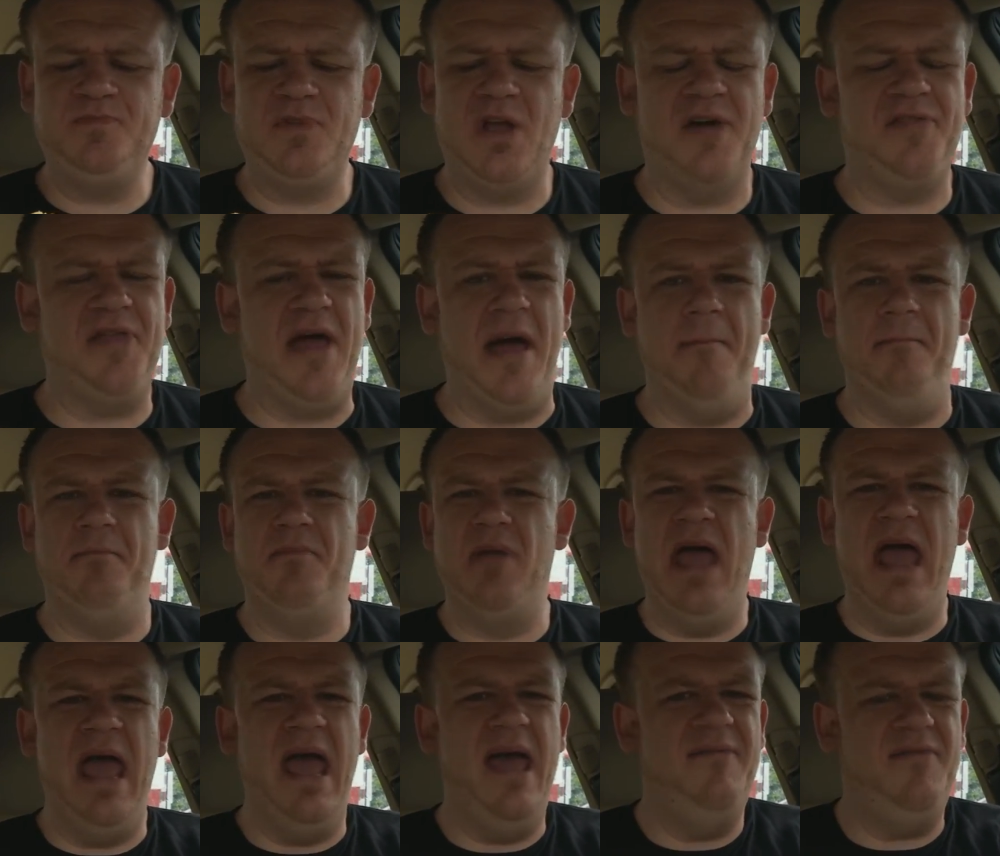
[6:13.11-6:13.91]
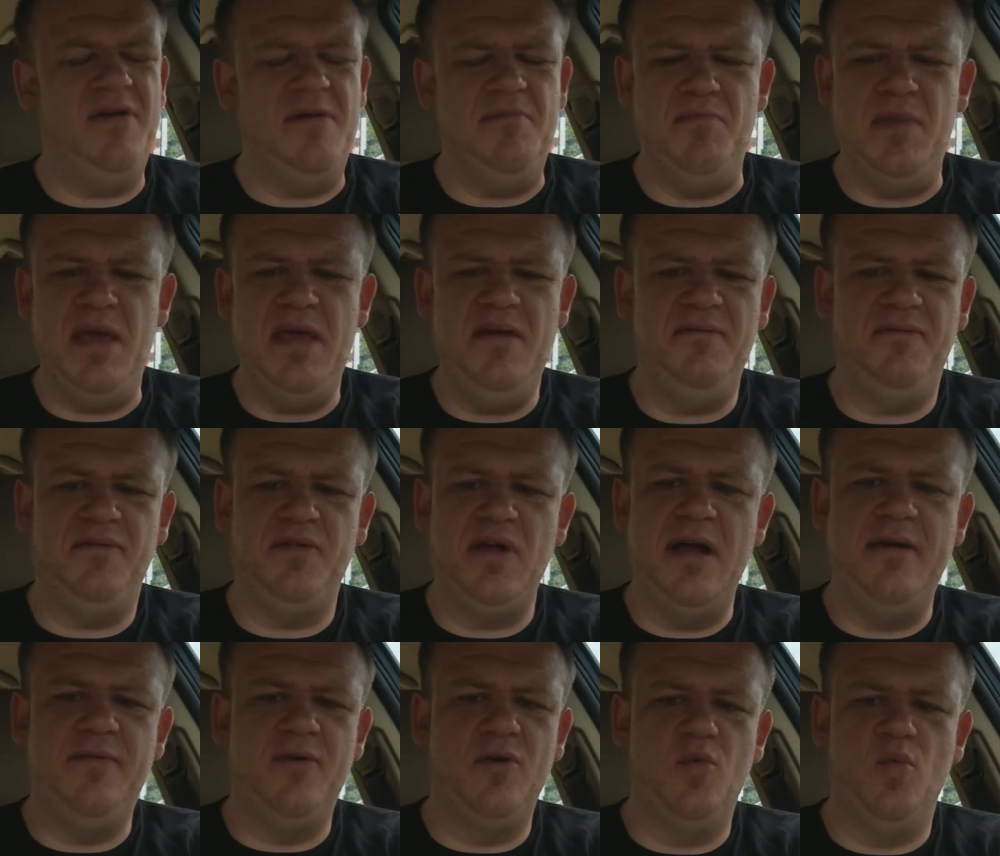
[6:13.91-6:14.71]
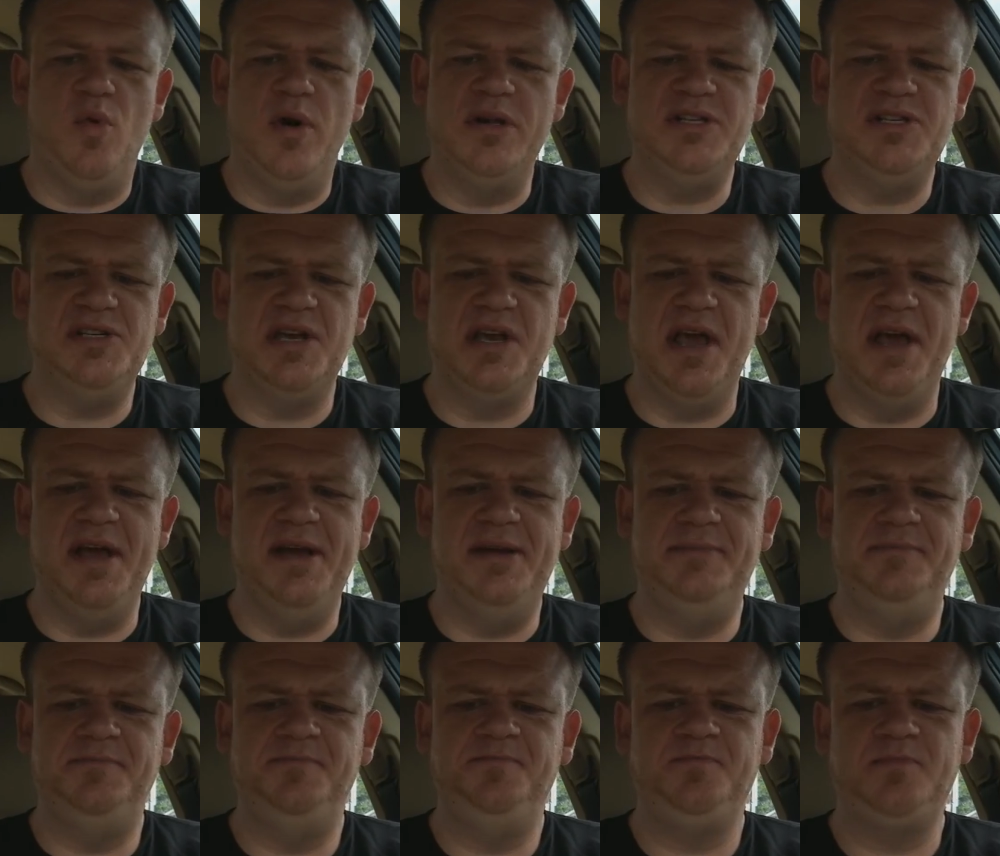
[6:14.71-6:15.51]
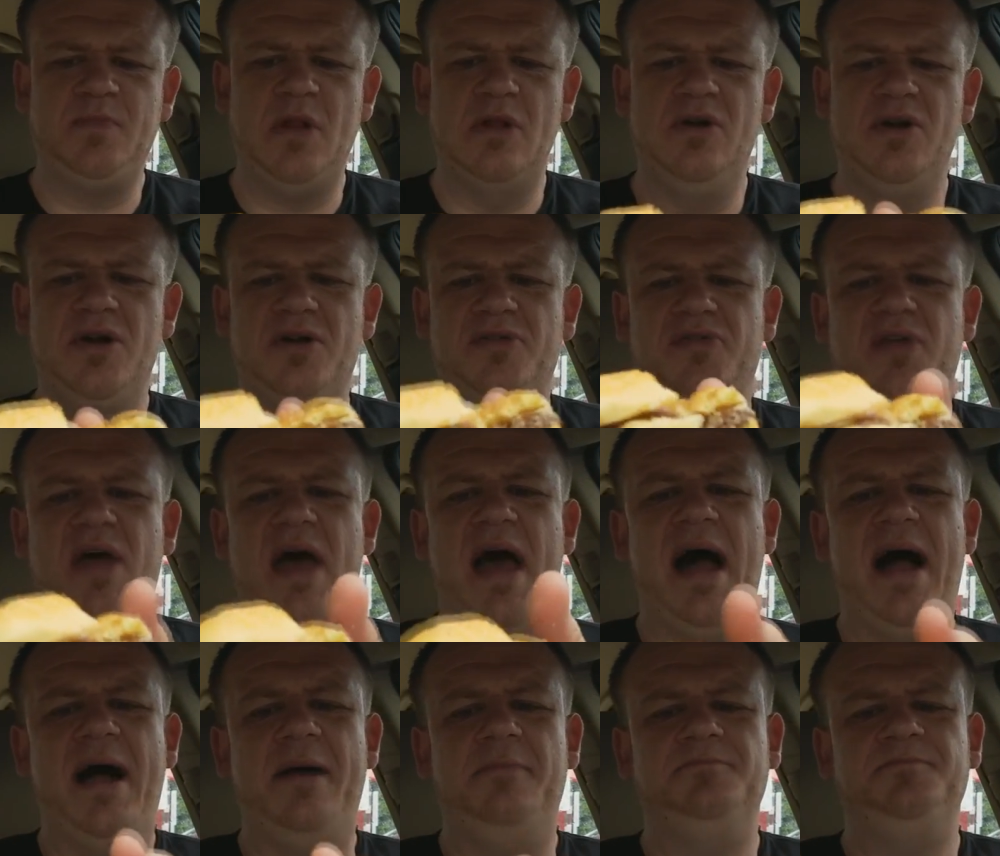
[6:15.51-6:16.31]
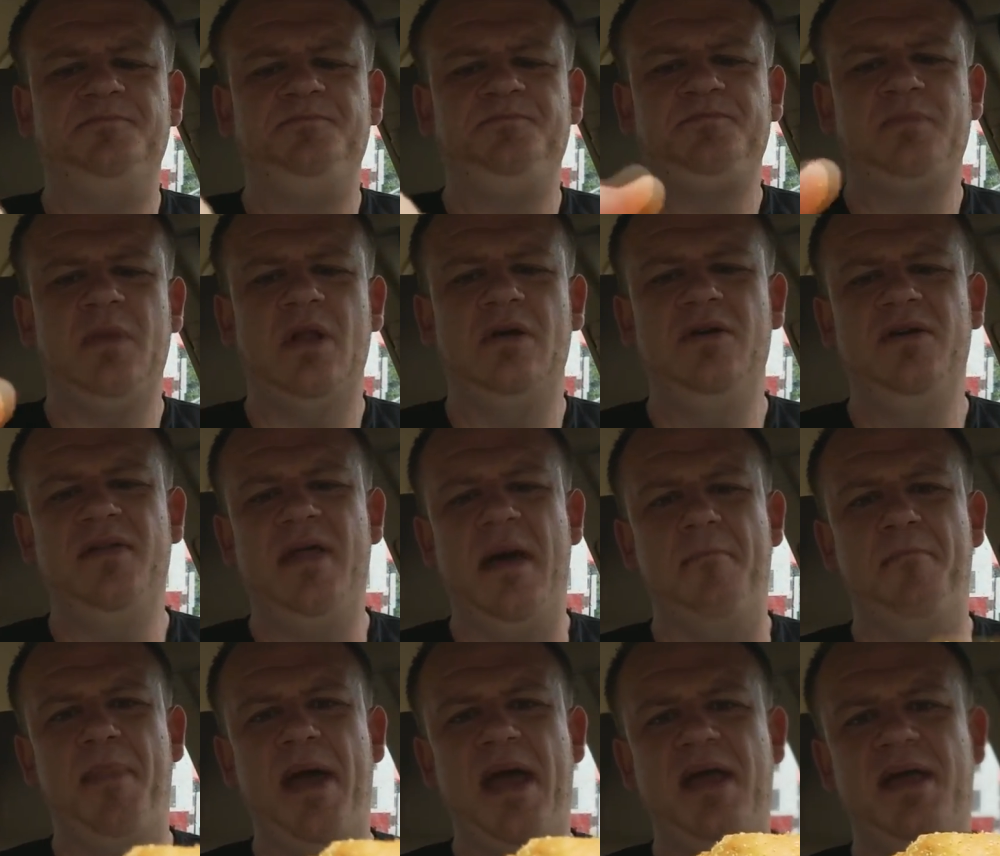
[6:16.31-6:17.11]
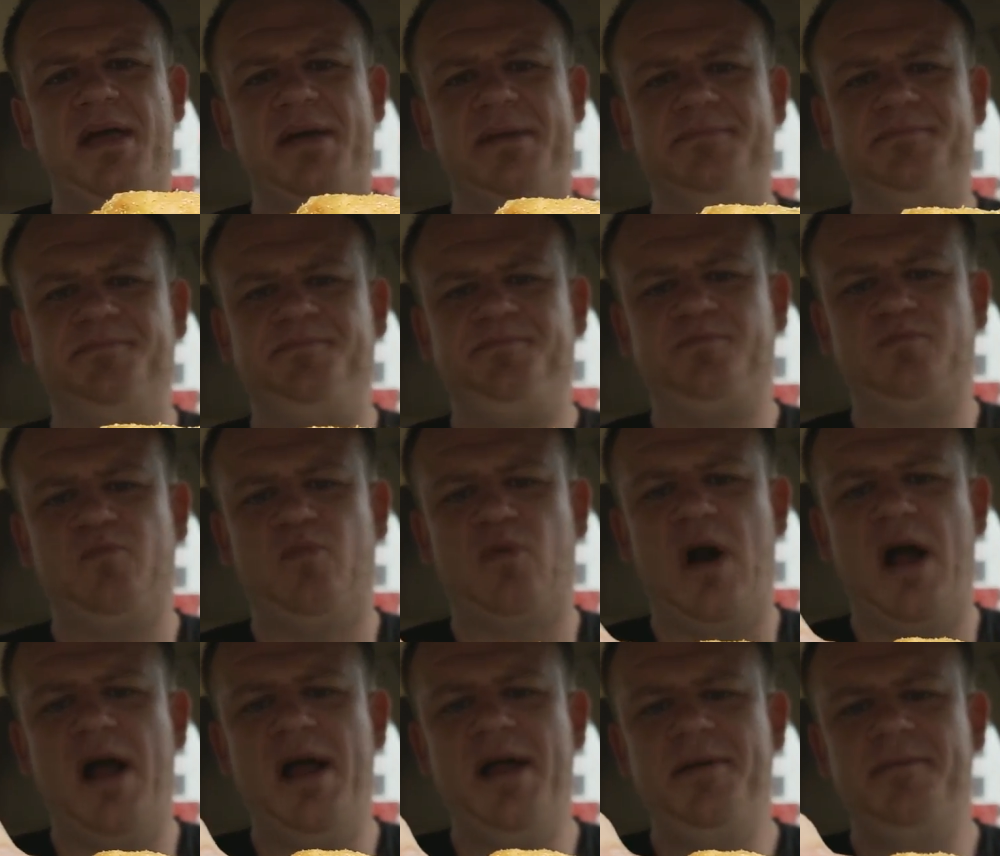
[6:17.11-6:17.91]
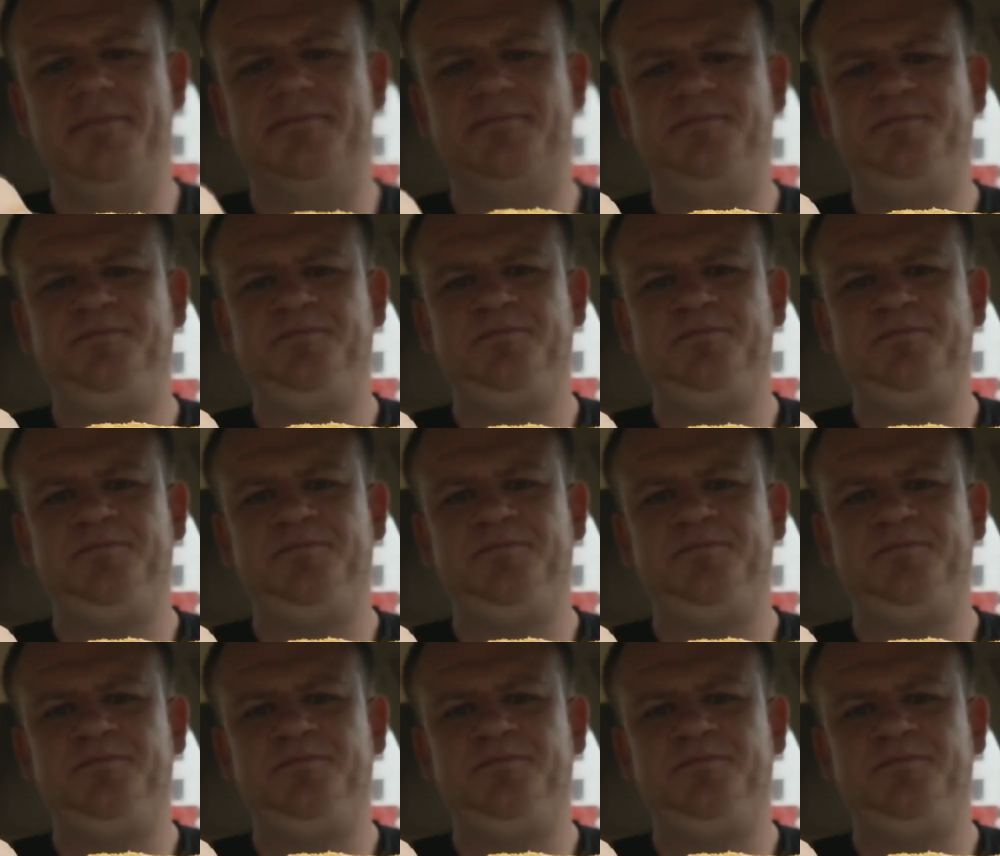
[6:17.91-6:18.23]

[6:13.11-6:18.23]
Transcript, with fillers: Got that heavy meat flavor once again. Look at that. Look at that bacon, right?